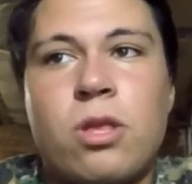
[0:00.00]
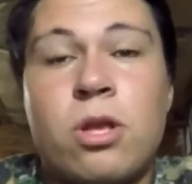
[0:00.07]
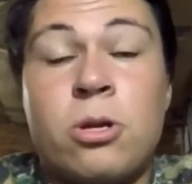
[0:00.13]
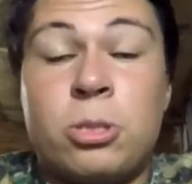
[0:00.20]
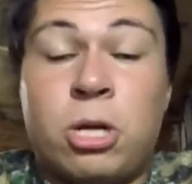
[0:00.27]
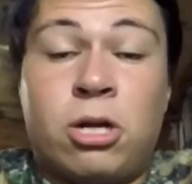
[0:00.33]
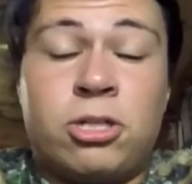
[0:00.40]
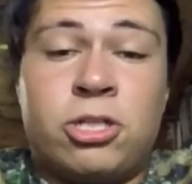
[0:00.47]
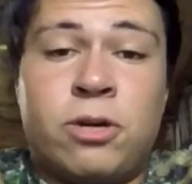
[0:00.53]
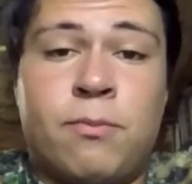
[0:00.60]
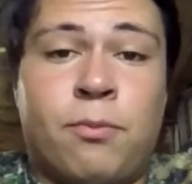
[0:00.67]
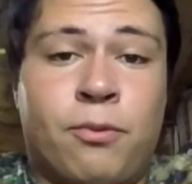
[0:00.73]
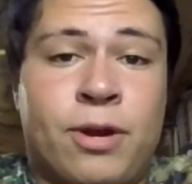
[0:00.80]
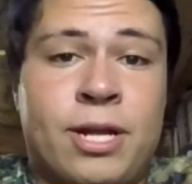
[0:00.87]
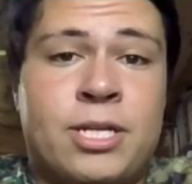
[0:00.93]
There's also a
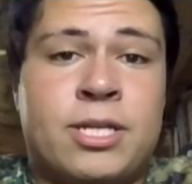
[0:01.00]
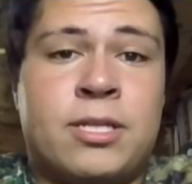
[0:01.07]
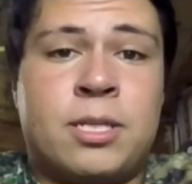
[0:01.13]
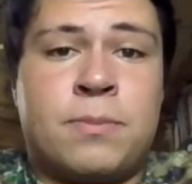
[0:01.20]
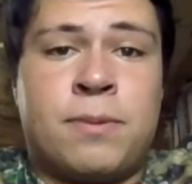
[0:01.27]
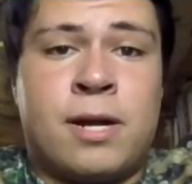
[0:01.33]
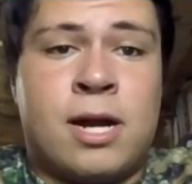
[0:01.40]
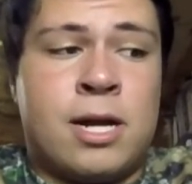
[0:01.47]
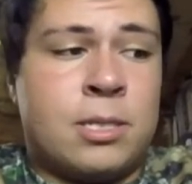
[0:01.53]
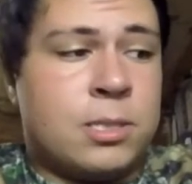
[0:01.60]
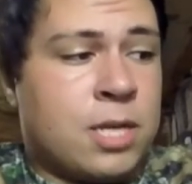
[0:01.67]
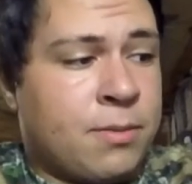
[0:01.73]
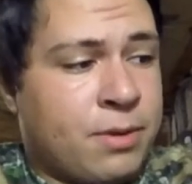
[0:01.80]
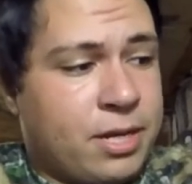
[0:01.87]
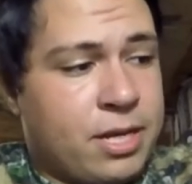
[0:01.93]
bridge at this pond,
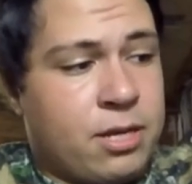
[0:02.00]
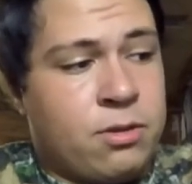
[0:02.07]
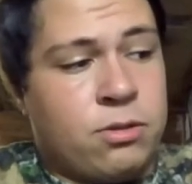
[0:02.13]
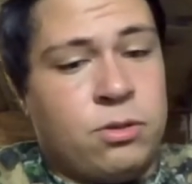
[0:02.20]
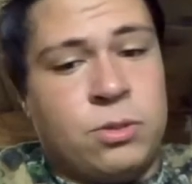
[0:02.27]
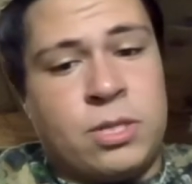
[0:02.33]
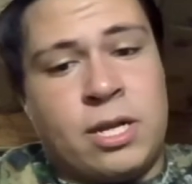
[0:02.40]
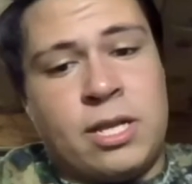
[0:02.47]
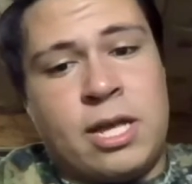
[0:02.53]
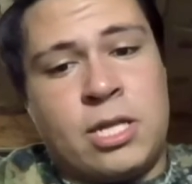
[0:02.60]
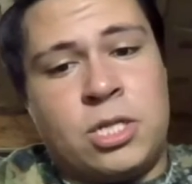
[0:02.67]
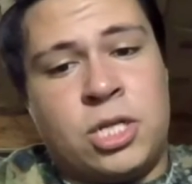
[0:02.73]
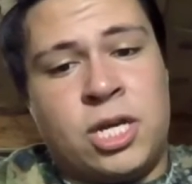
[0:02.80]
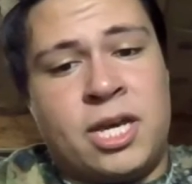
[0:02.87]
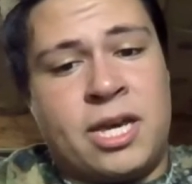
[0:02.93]
so I'm going to get good use out of that
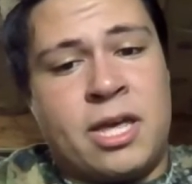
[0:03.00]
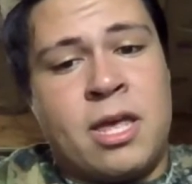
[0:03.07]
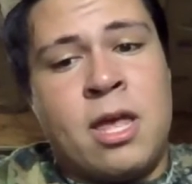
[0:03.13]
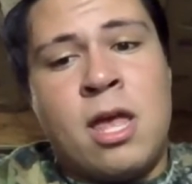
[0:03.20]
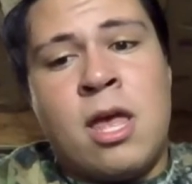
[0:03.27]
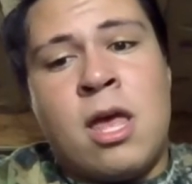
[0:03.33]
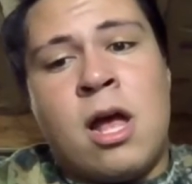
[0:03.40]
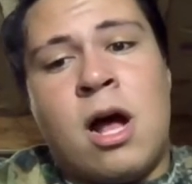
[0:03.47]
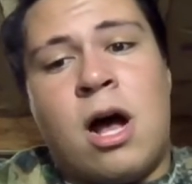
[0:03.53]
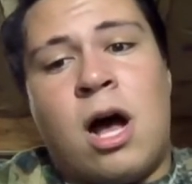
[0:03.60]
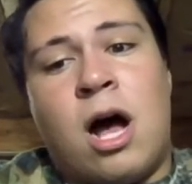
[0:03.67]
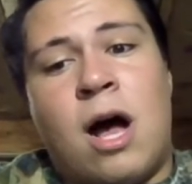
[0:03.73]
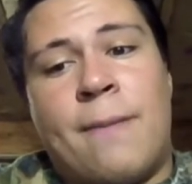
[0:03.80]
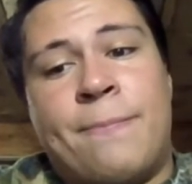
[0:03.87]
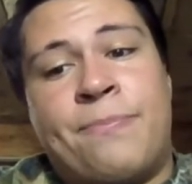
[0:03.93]
jig.
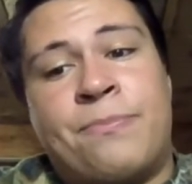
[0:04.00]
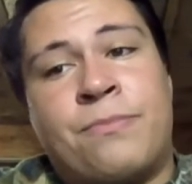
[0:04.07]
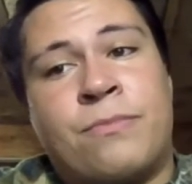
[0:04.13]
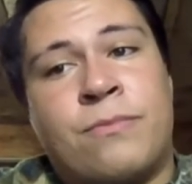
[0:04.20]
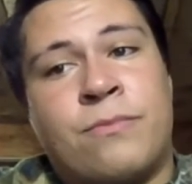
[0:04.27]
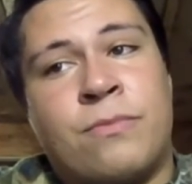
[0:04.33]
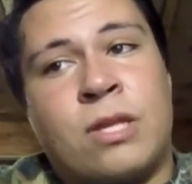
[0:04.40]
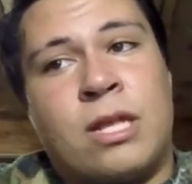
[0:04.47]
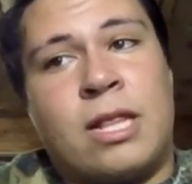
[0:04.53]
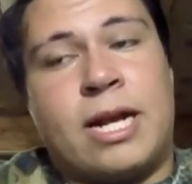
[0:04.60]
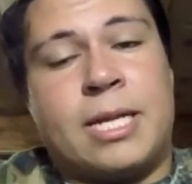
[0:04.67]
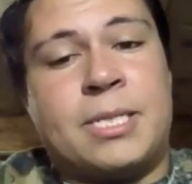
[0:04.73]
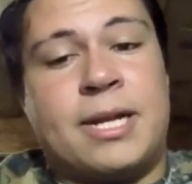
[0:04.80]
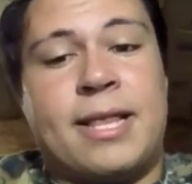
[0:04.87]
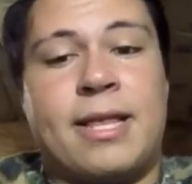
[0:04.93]
And like I
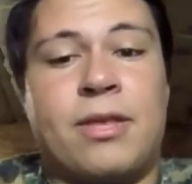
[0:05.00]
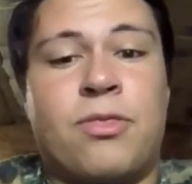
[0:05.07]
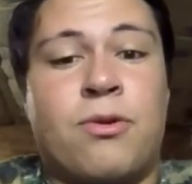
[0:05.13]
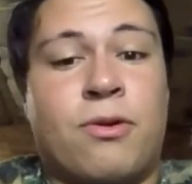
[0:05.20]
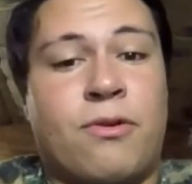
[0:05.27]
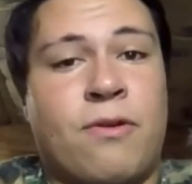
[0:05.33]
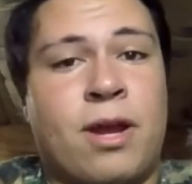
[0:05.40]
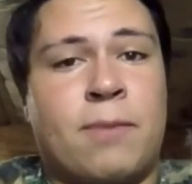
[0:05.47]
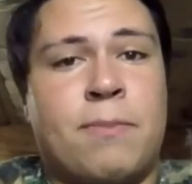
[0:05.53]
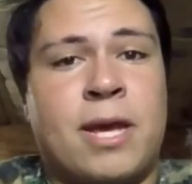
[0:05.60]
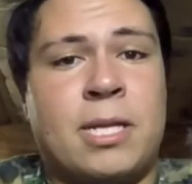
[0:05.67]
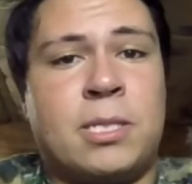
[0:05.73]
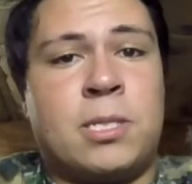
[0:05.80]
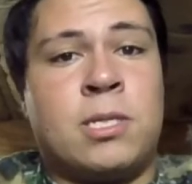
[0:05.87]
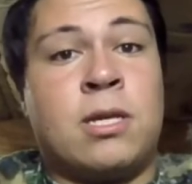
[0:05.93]
said, I like throwing
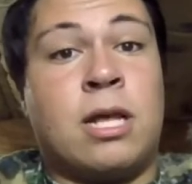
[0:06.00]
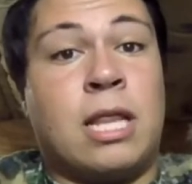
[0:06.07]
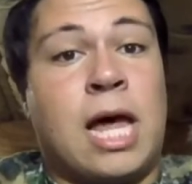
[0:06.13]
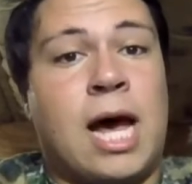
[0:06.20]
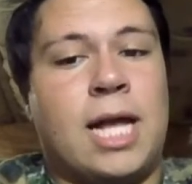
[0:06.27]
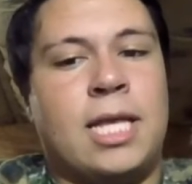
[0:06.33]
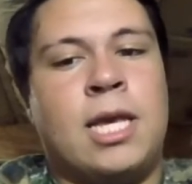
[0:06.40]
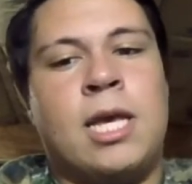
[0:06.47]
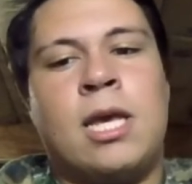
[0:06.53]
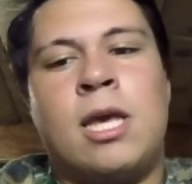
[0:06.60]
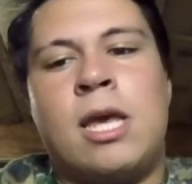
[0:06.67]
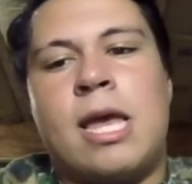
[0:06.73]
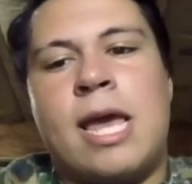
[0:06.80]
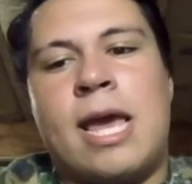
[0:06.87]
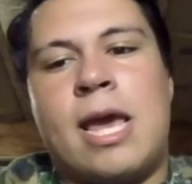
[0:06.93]
crankbaits a lot,
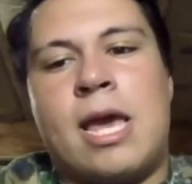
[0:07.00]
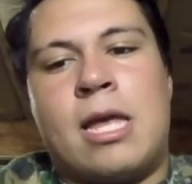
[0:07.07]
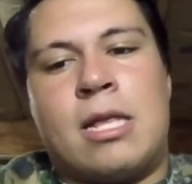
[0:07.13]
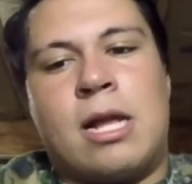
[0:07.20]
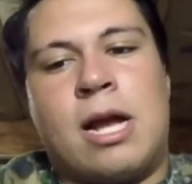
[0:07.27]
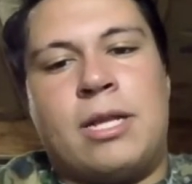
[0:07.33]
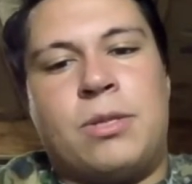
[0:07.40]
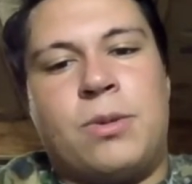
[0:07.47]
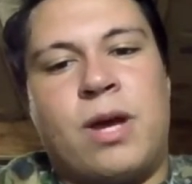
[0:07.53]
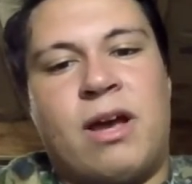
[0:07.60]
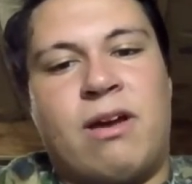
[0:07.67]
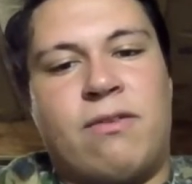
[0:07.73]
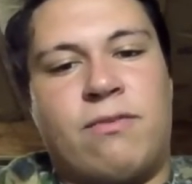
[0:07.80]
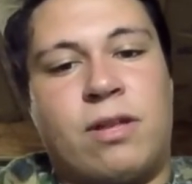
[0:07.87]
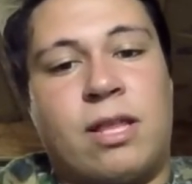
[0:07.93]
and I do
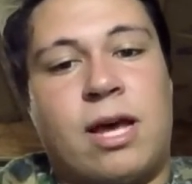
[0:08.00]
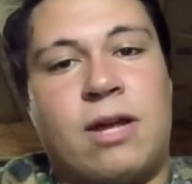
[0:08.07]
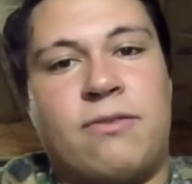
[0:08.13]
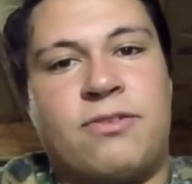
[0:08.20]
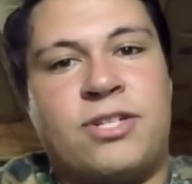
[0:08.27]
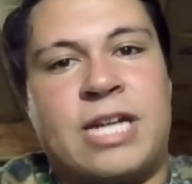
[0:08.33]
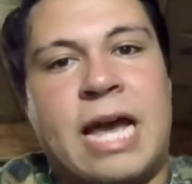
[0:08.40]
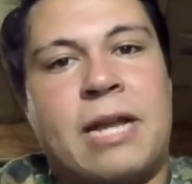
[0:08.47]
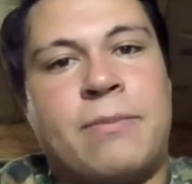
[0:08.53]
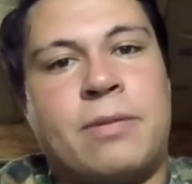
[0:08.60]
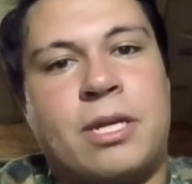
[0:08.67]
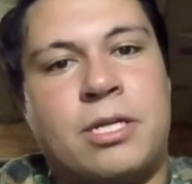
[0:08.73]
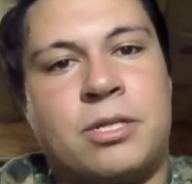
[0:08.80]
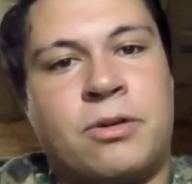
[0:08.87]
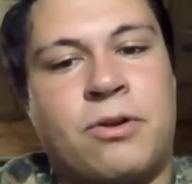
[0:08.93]
have a lot of shad
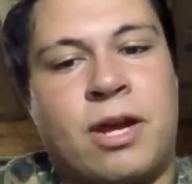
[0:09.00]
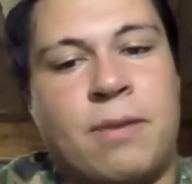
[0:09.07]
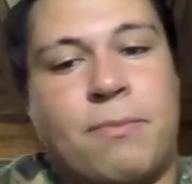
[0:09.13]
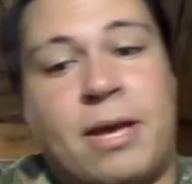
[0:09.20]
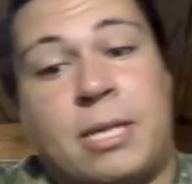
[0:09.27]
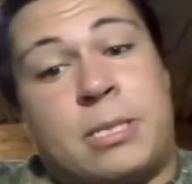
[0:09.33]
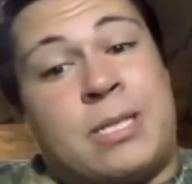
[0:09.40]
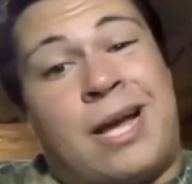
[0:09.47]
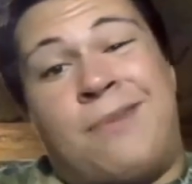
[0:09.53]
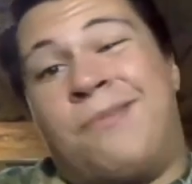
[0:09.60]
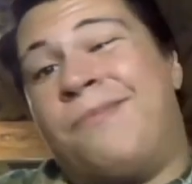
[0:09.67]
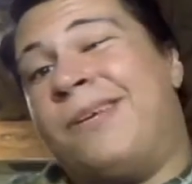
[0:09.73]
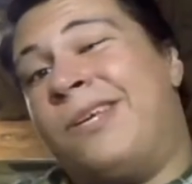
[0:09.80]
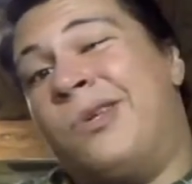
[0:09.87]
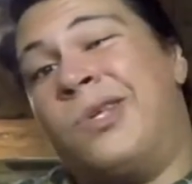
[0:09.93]
imitation crankbaits. I'm
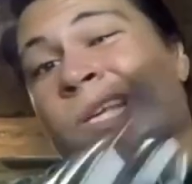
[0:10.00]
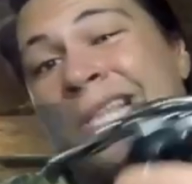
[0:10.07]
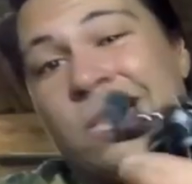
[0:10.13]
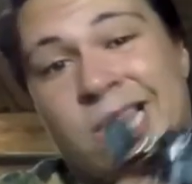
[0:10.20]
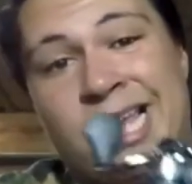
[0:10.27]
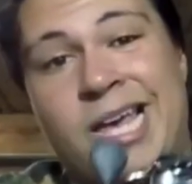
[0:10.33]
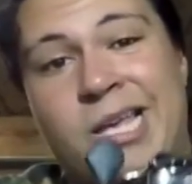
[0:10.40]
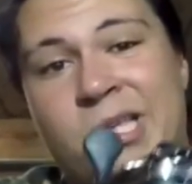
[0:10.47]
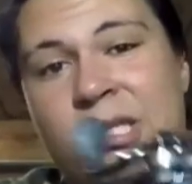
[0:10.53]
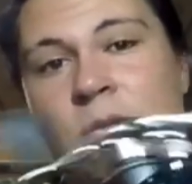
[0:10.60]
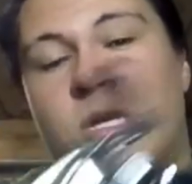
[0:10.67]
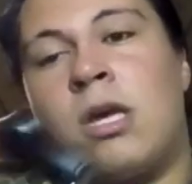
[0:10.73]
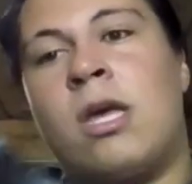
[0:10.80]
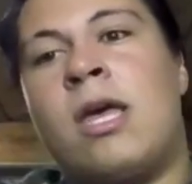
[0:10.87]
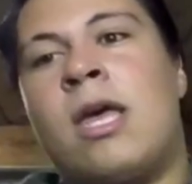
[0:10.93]
going to be using this
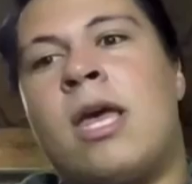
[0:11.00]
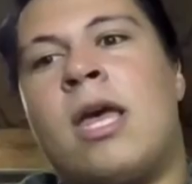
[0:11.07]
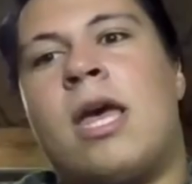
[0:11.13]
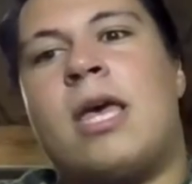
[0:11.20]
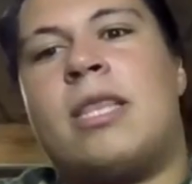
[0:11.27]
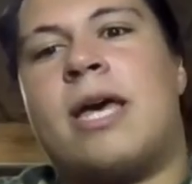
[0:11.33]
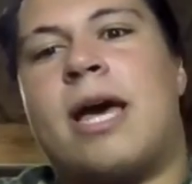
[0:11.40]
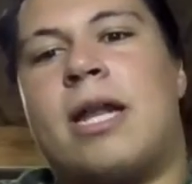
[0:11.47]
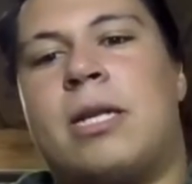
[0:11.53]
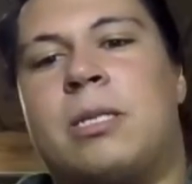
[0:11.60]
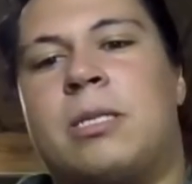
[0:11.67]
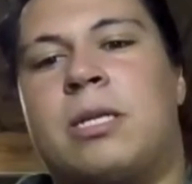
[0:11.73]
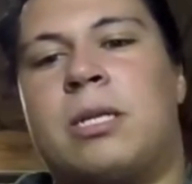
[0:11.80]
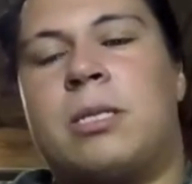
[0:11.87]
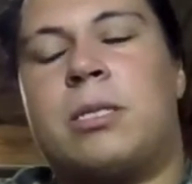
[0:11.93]
in that
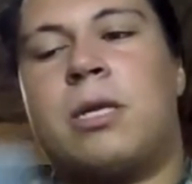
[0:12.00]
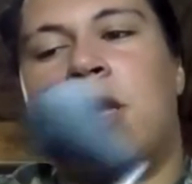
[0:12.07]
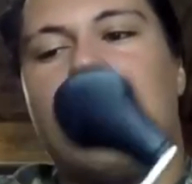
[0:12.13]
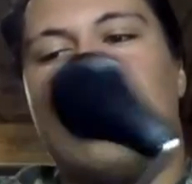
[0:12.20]
instance.